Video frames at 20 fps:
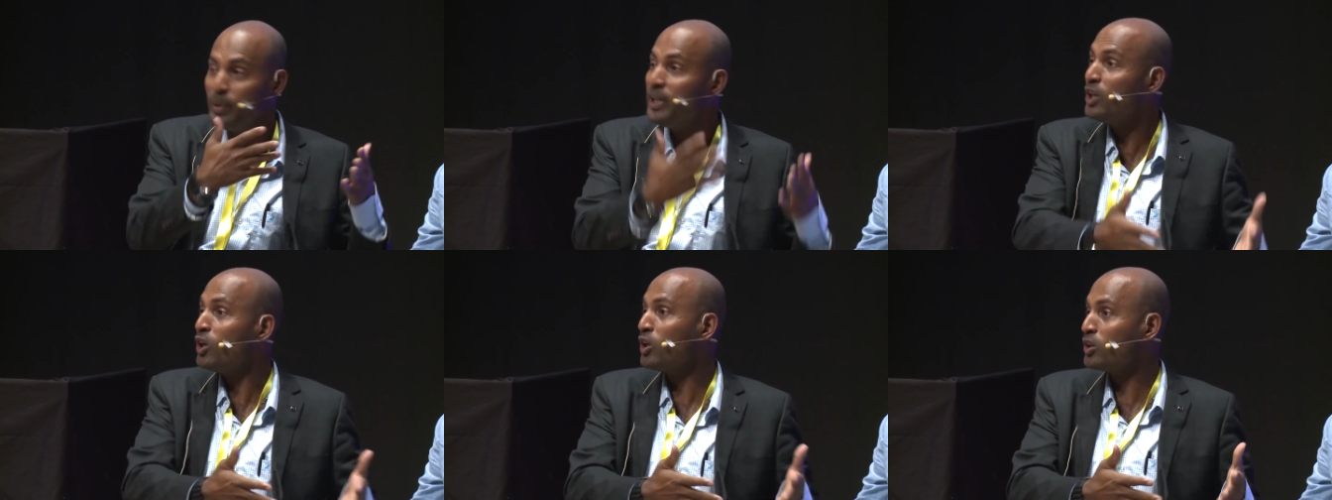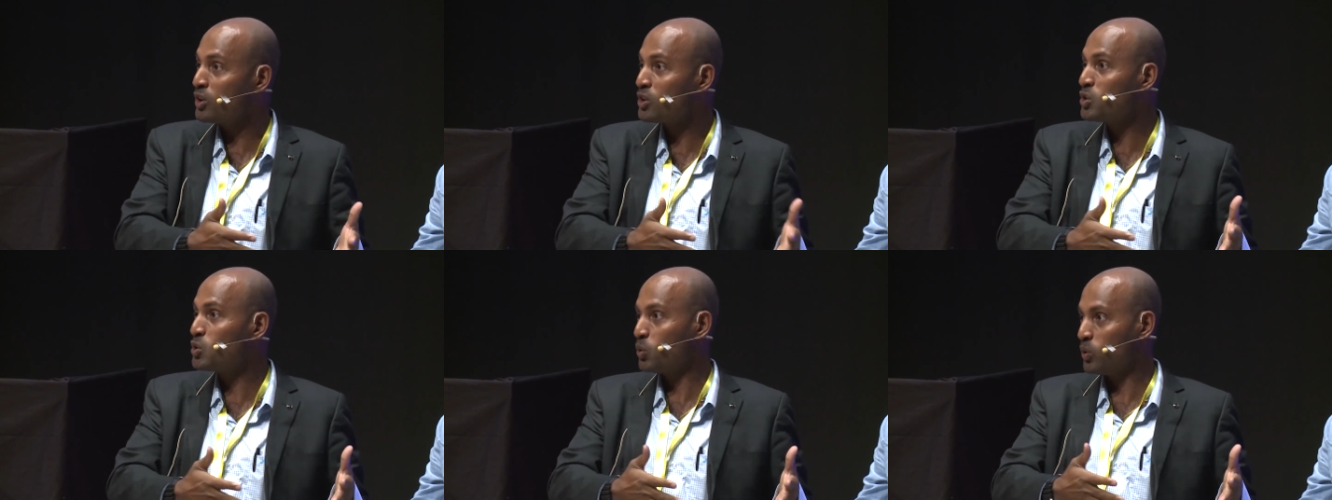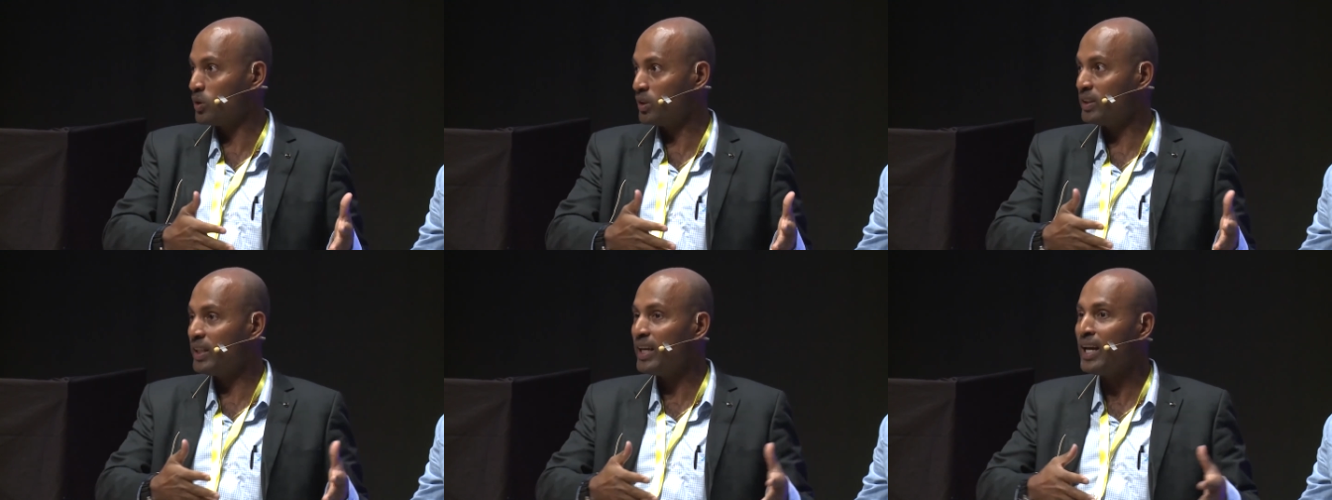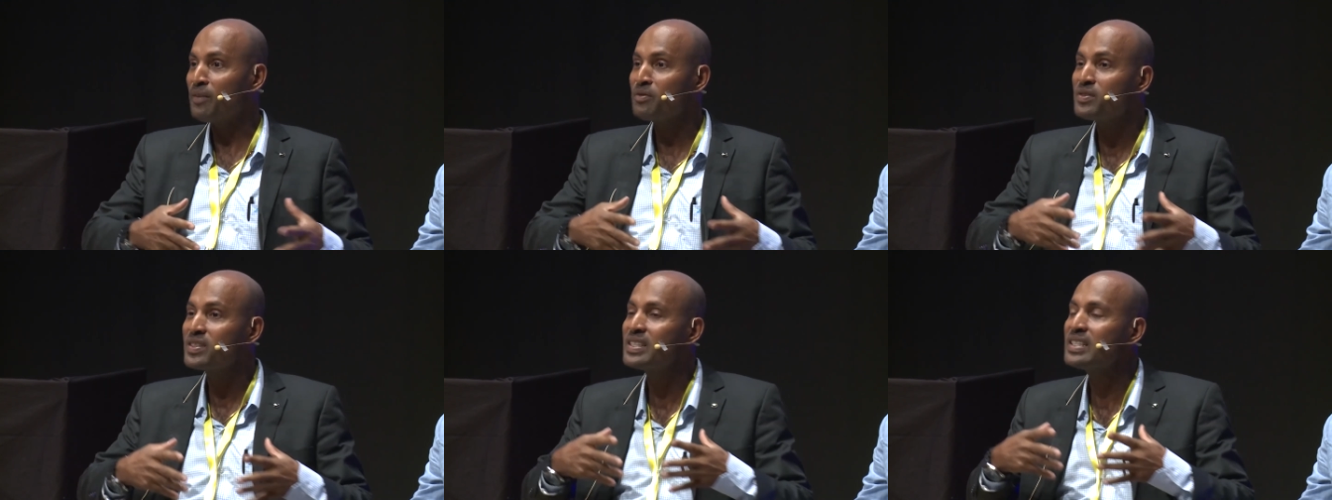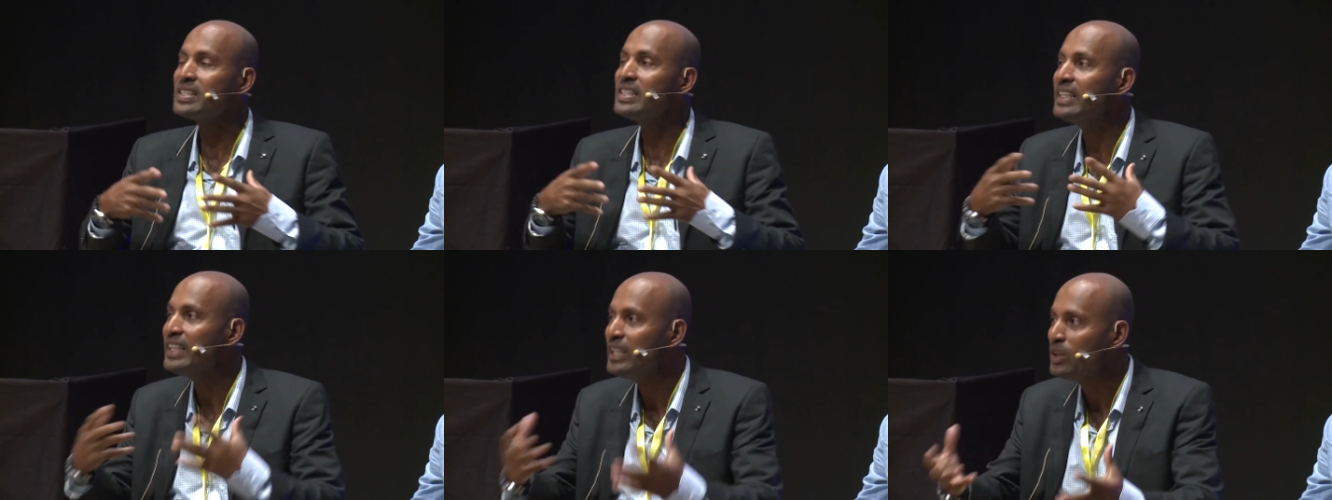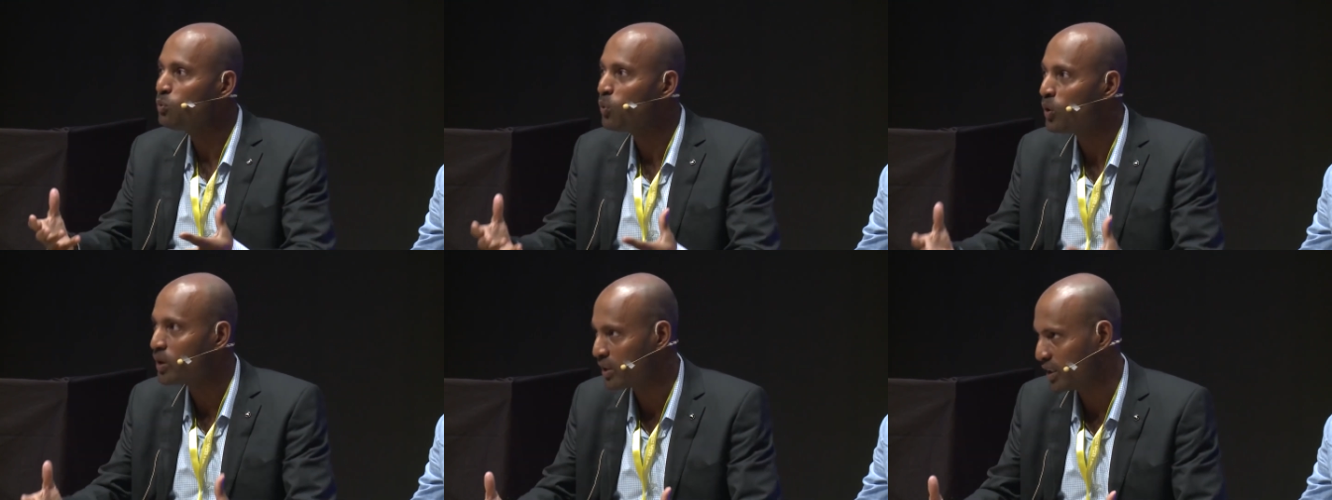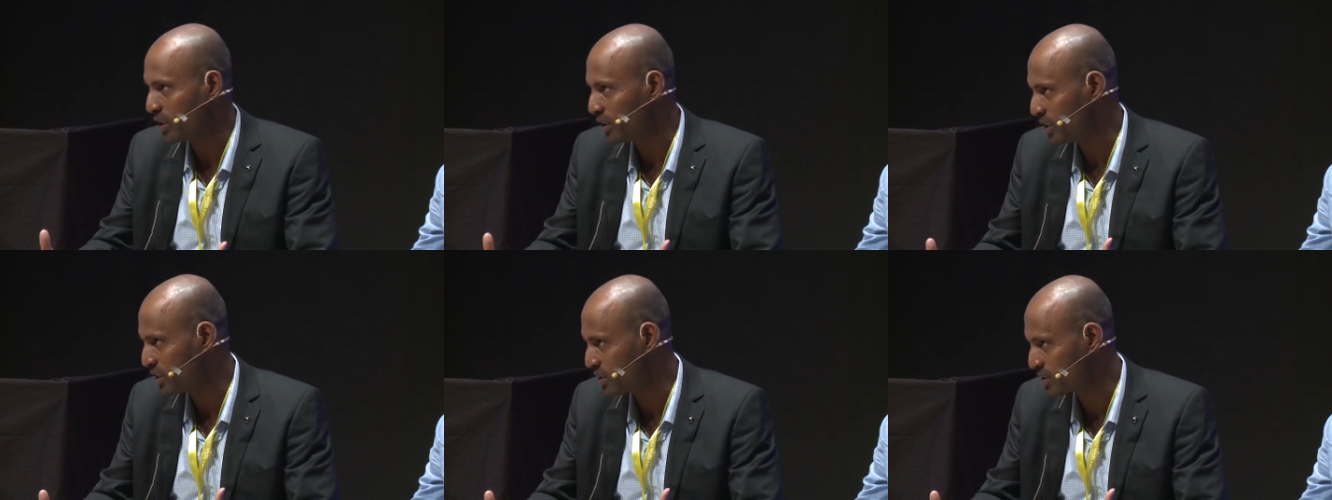been on the tour. They have seen what
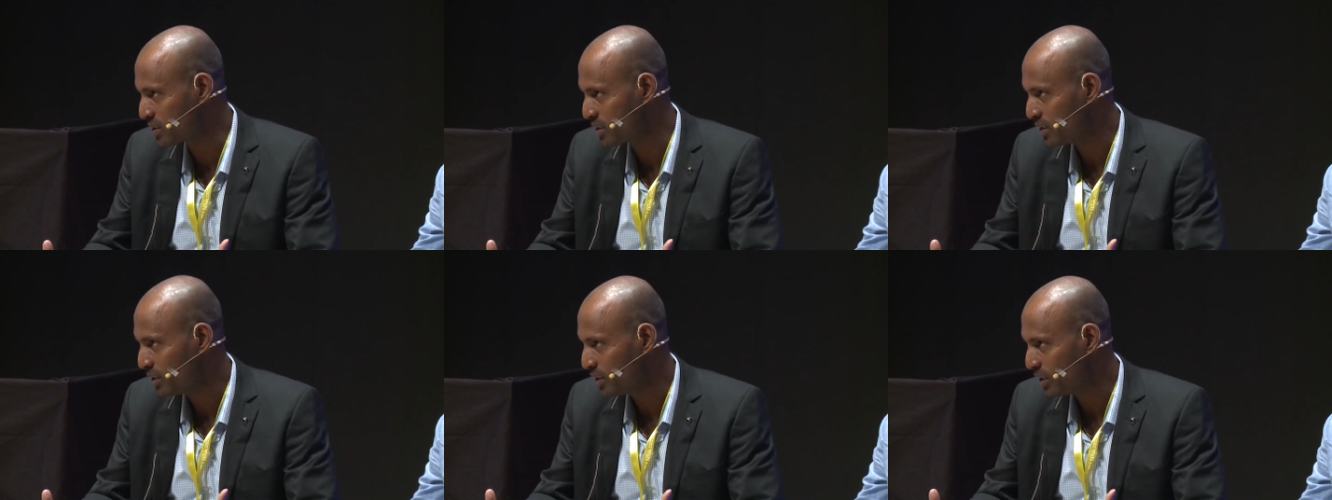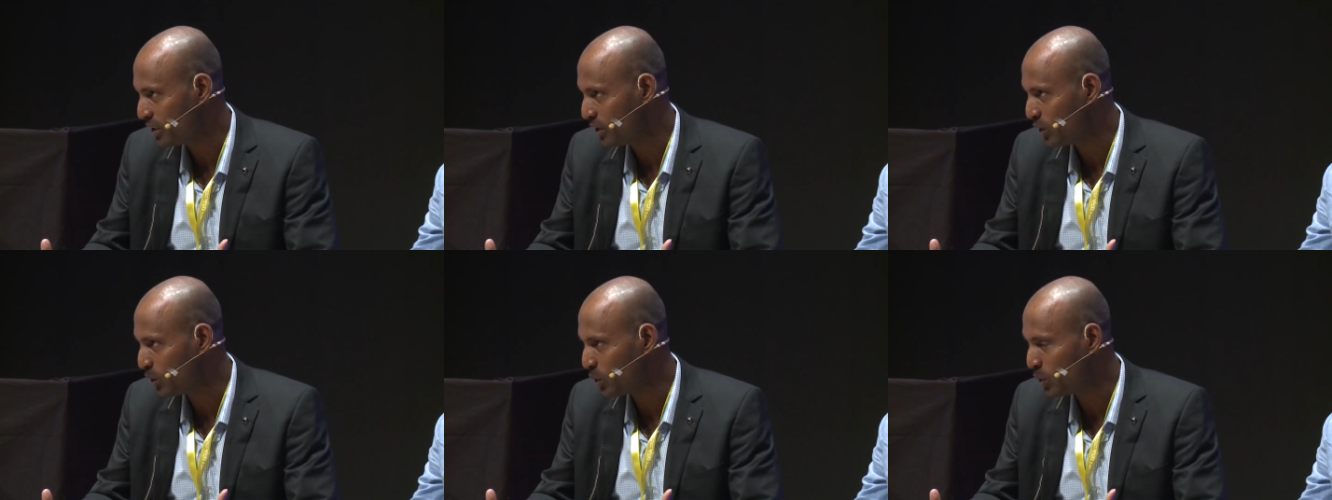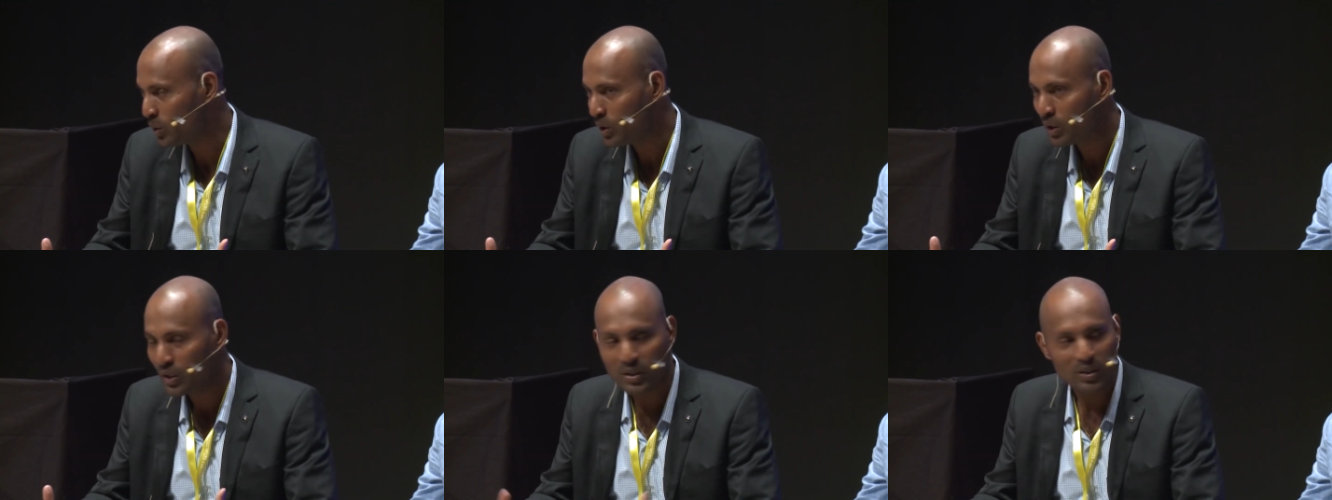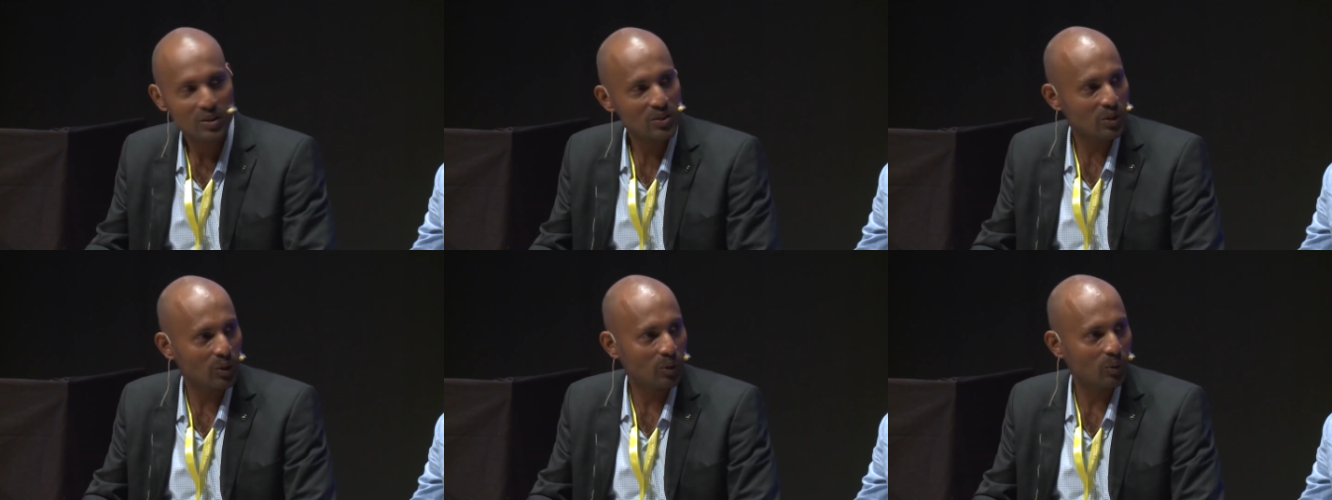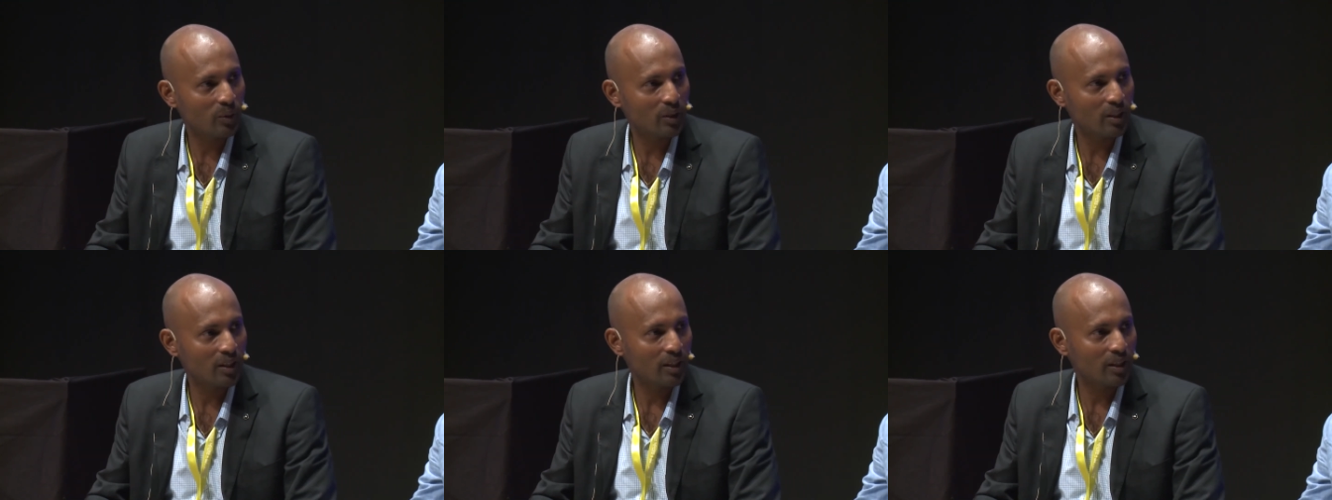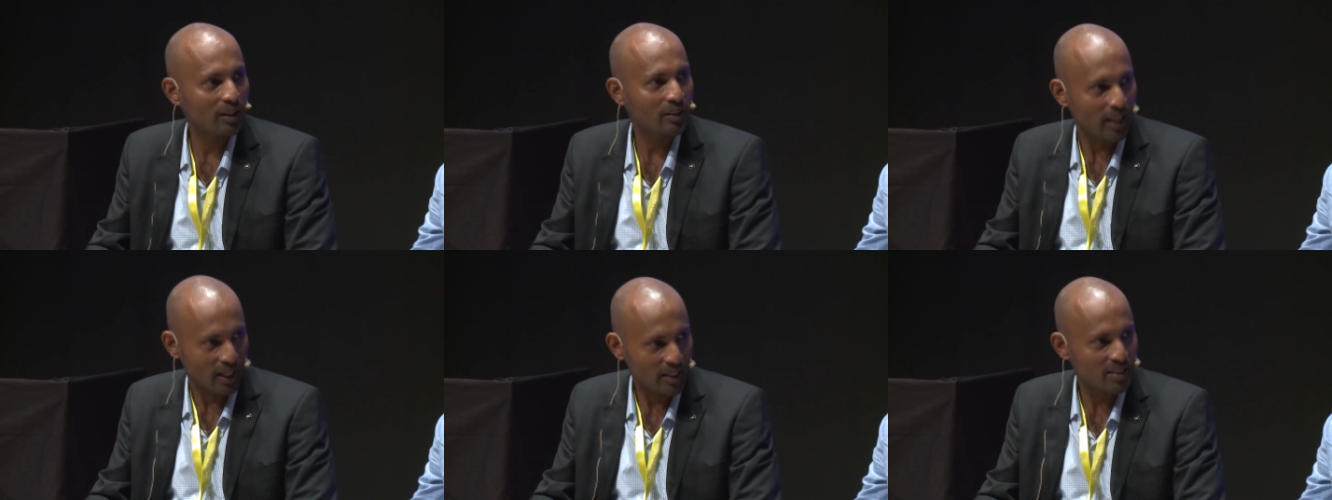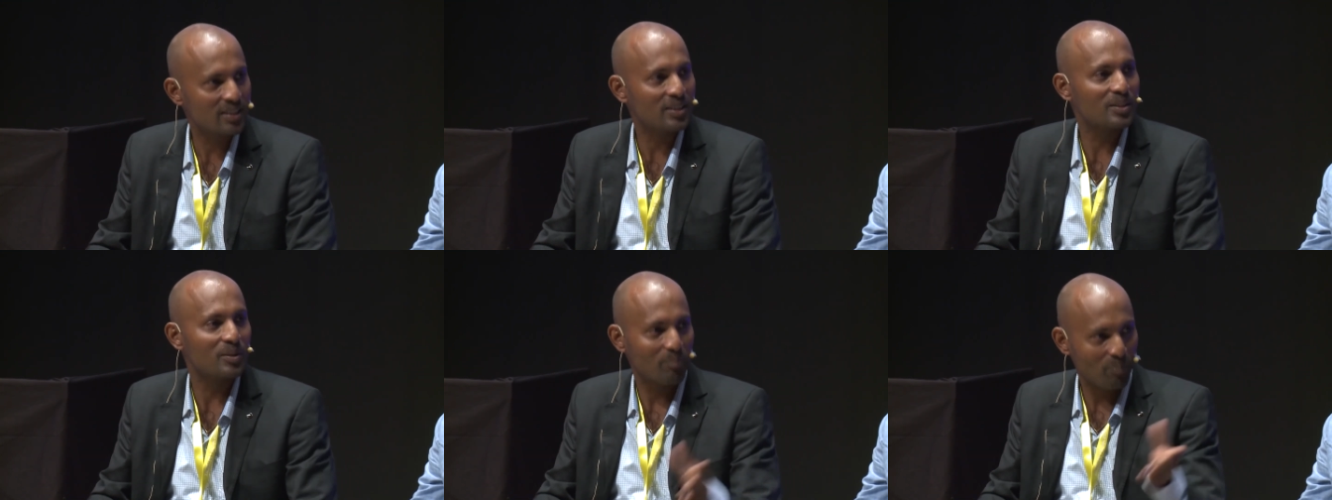it is, you know. So
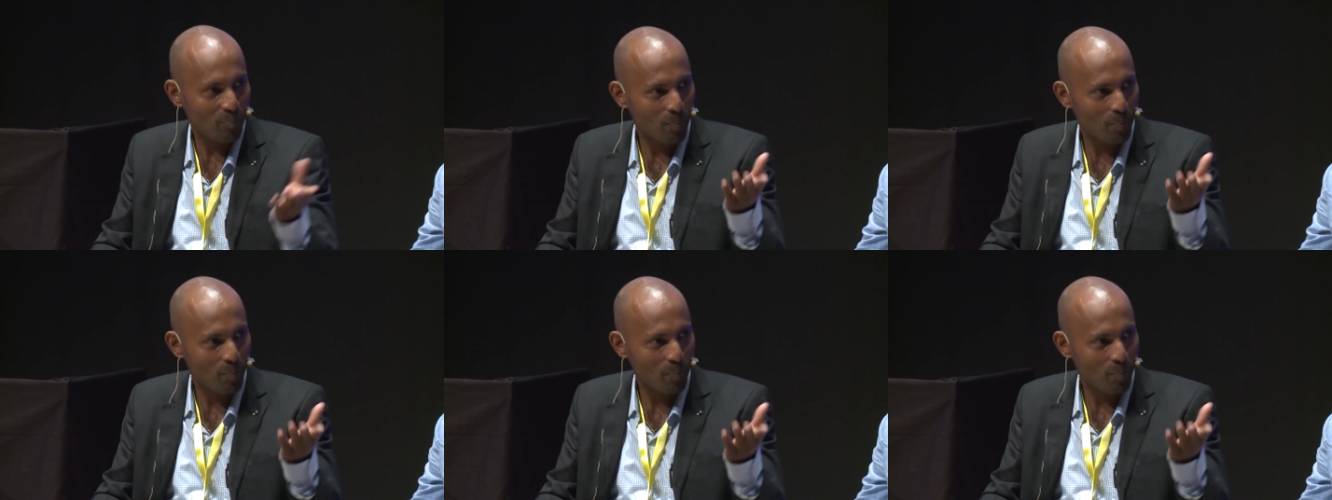yes.